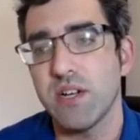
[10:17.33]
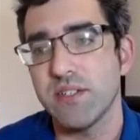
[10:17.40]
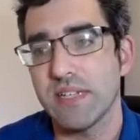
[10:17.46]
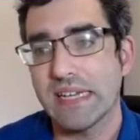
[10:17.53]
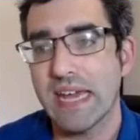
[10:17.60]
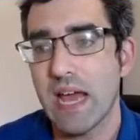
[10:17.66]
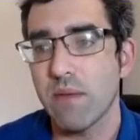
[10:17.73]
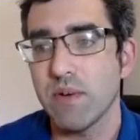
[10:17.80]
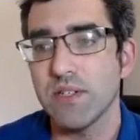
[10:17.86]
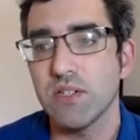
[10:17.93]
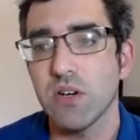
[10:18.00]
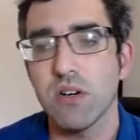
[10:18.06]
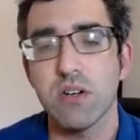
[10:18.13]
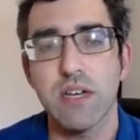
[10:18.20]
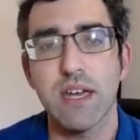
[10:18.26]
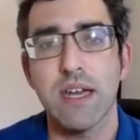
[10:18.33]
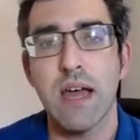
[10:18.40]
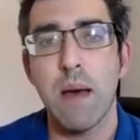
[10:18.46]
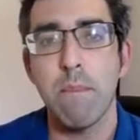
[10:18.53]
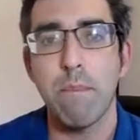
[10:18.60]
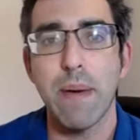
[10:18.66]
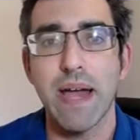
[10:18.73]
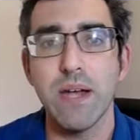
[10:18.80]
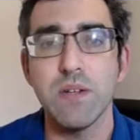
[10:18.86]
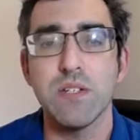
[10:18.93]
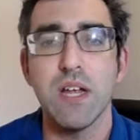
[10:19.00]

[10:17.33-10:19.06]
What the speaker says: Again, we're talking about